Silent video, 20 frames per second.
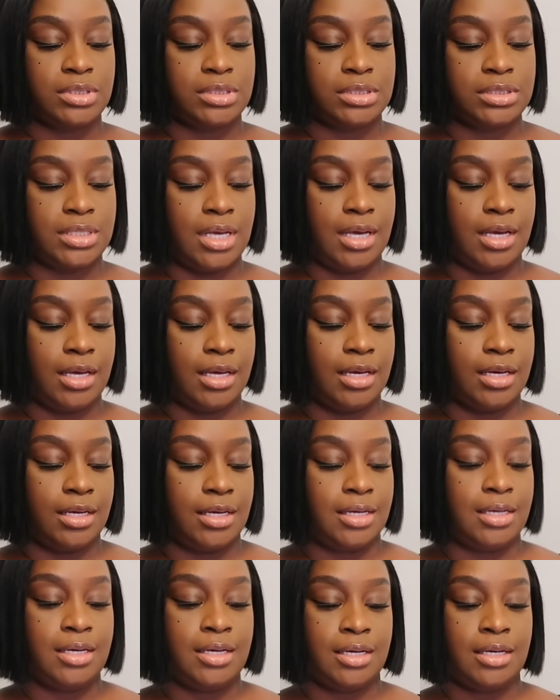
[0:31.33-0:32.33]

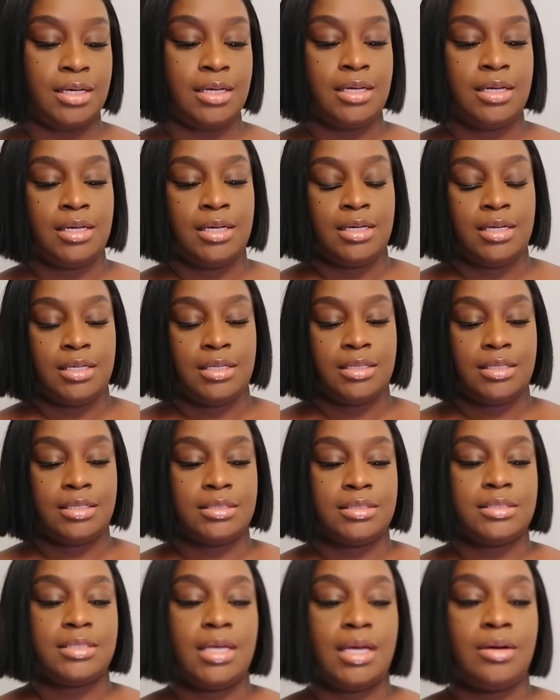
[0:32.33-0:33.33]
side.
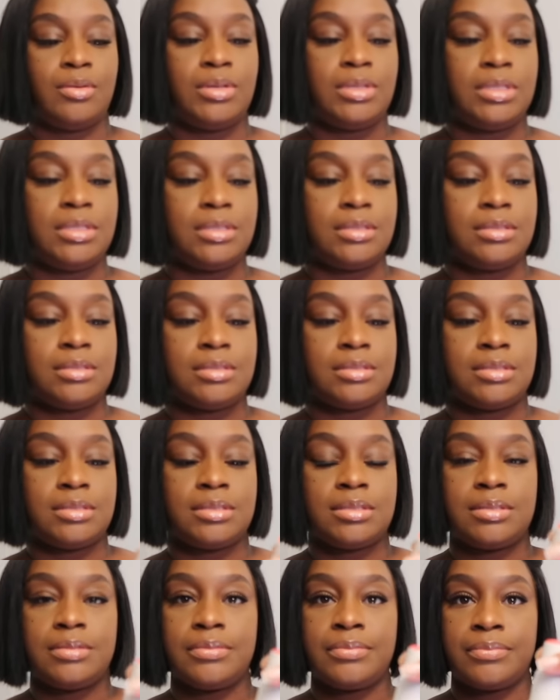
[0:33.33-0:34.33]
This is how it
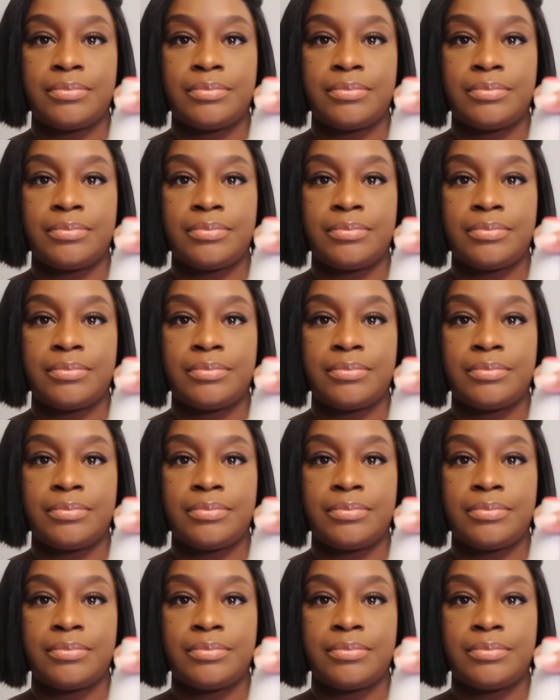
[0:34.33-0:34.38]
looks.